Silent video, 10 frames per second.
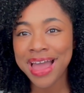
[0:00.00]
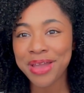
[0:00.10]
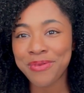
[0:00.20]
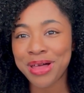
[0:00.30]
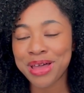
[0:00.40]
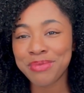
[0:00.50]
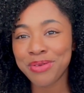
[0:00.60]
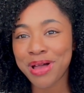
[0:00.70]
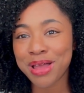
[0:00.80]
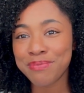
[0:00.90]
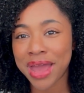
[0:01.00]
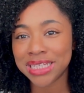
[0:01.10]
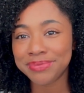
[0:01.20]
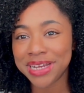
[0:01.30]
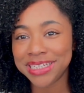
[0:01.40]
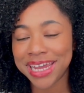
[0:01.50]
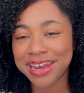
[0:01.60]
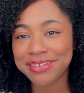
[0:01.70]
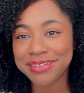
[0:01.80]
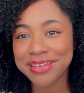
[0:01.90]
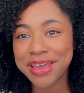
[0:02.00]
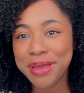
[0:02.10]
Hi, welcome back to my channel.